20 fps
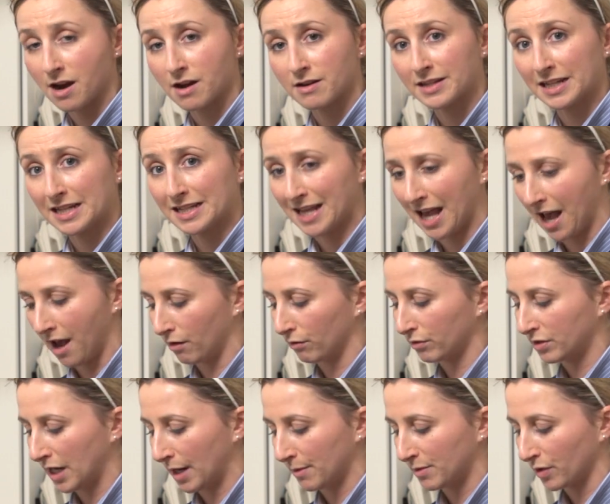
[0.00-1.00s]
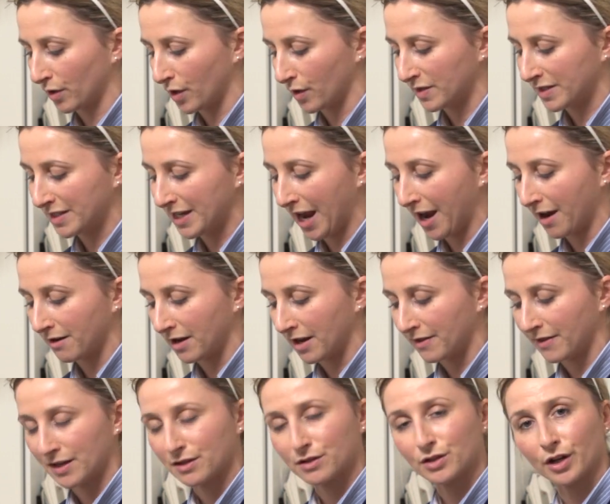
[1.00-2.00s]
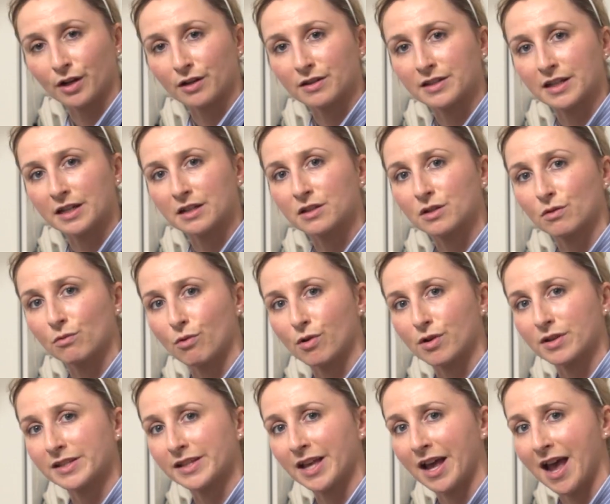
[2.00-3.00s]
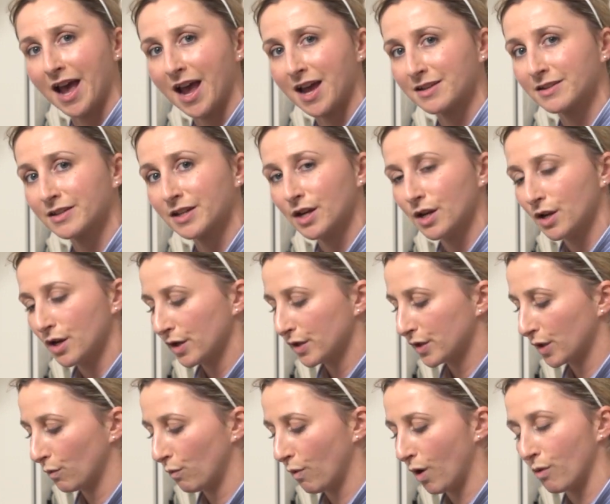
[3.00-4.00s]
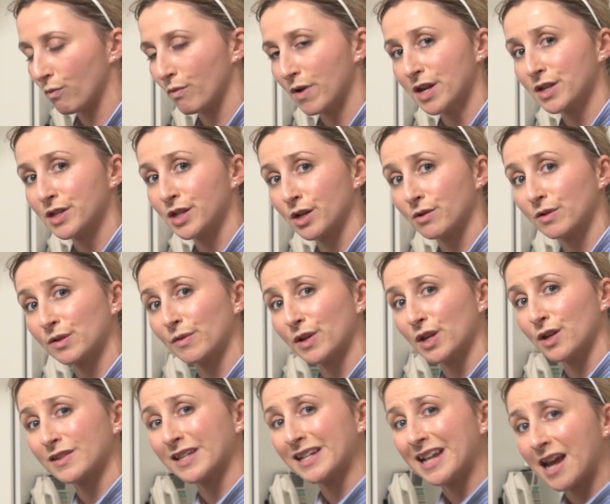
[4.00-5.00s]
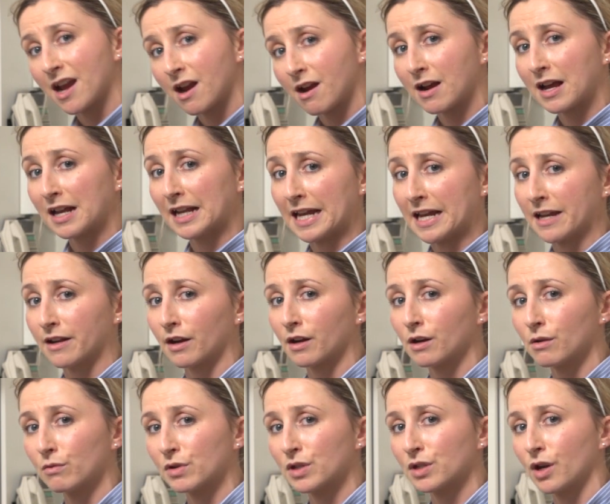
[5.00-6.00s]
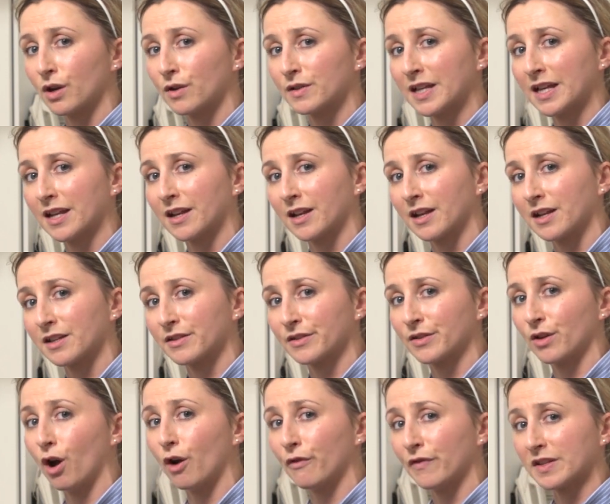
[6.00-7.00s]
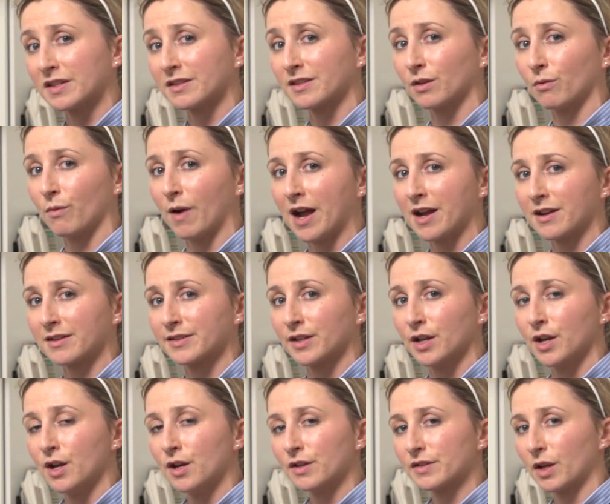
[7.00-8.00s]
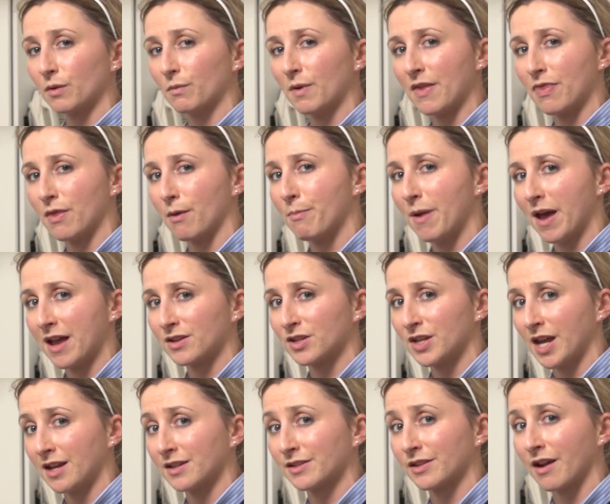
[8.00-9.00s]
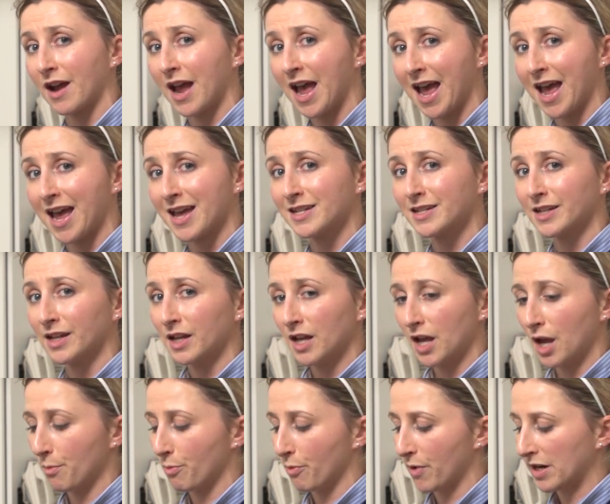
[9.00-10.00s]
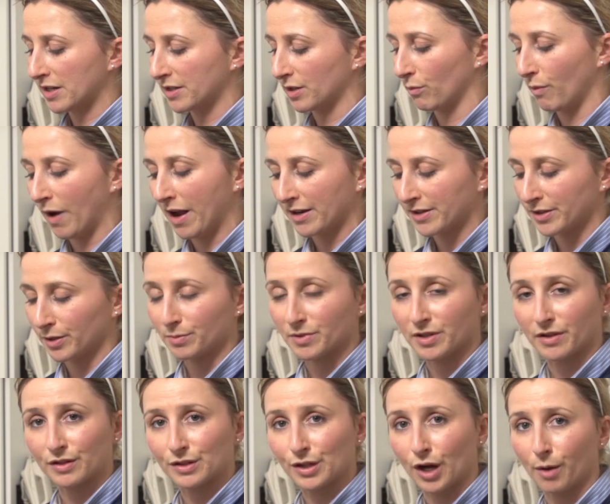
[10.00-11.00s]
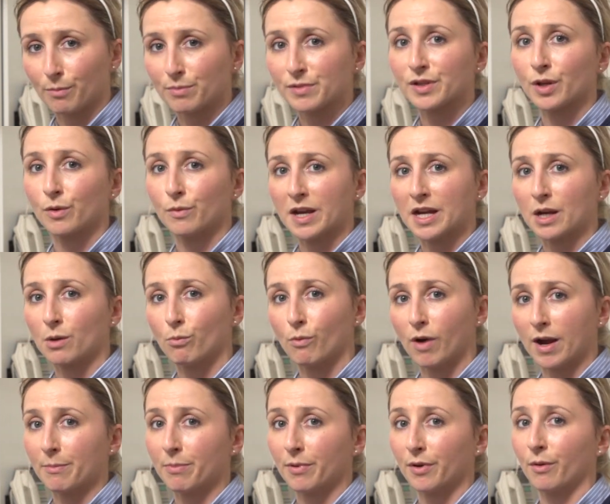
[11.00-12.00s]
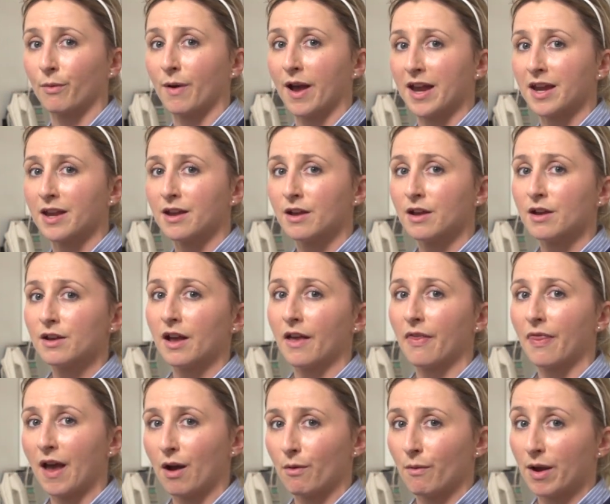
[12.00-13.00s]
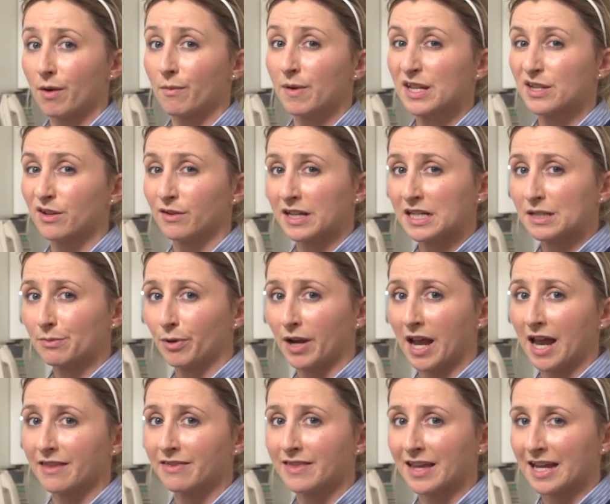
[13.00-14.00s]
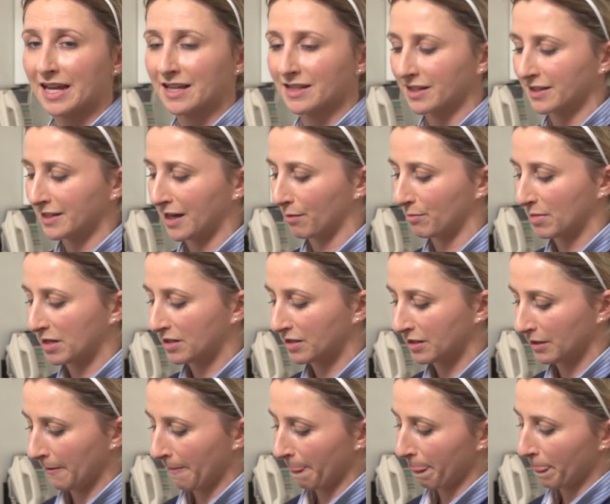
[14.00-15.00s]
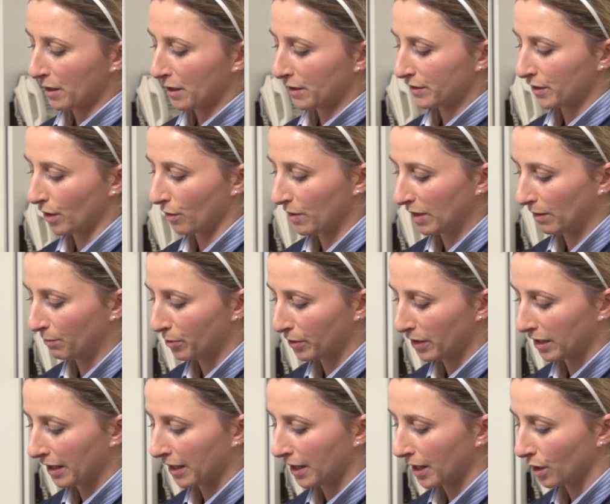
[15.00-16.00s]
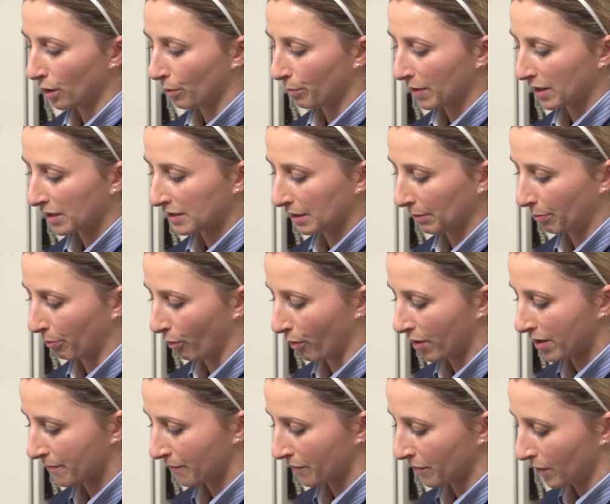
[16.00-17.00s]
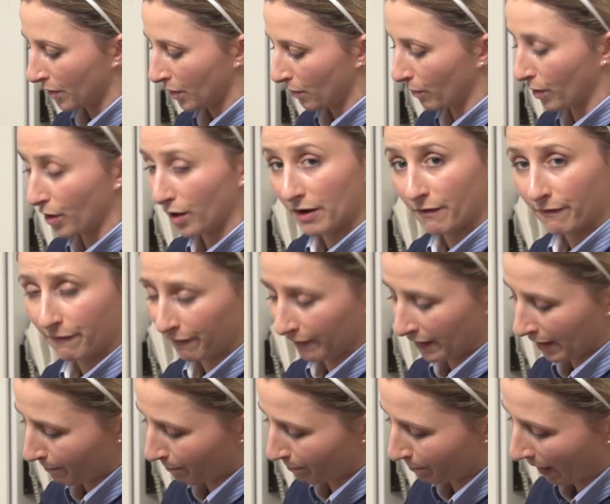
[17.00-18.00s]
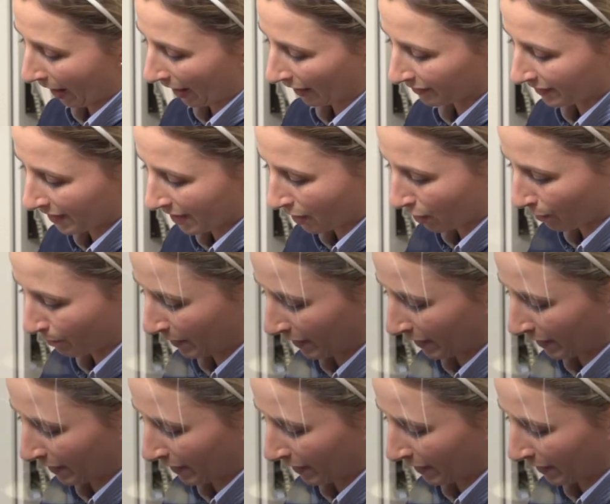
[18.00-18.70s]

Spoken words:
ears is L-shaped, so it goes down and then turns in towards the head. So what we do is we use an ear cleaner which goes in and it softens the wax, so when the pet shakes their head, it brings the wax up to the top so we can wipe it away, and that way we don't need to put anything into damage. So we'll put a little bit of support. We're going to flip back the ear